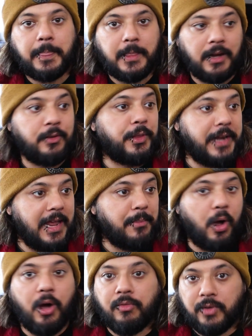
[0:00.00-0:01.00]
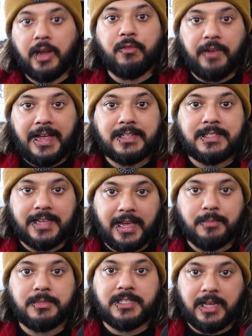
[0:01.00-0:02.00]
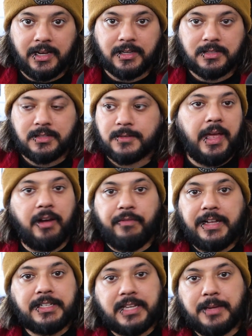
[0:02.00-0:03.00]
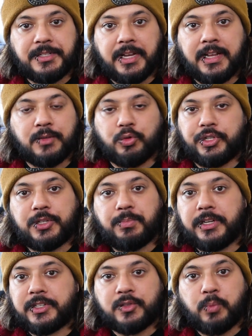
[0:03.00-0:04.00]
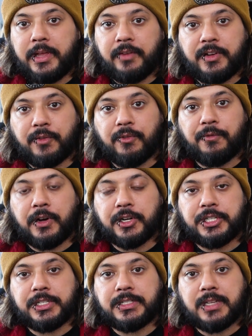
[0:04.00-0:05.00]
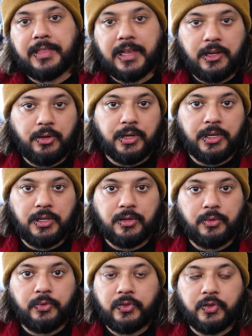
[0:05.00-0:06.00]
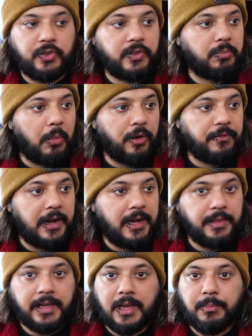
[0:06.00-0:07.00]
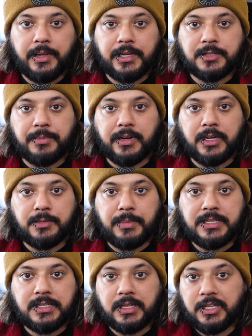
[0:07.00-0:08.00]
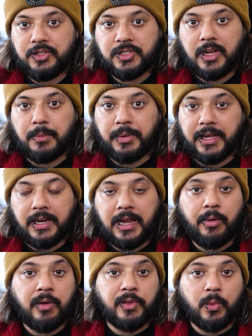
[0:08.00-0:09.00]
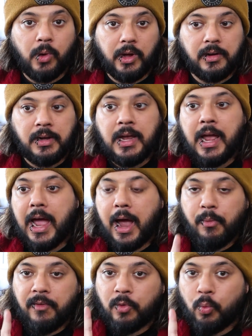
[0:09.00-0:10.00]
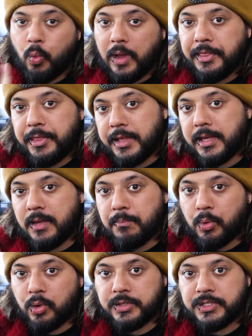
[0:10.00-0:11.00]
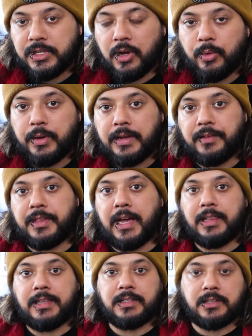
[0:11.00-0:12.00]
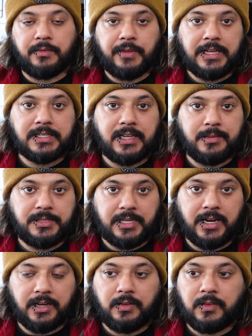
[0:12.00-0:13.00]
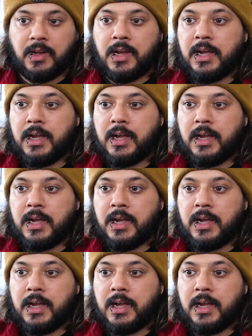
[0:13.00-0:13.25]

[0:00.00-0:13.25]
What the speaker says: under the name of Advanced Game Settings. And Advanced Game Settings will just be a suite of different functions that you can use to just modify the gameplay experience, basically, and just kind of play it however you want. However, one thing important to note is that these Advanced Game Settings,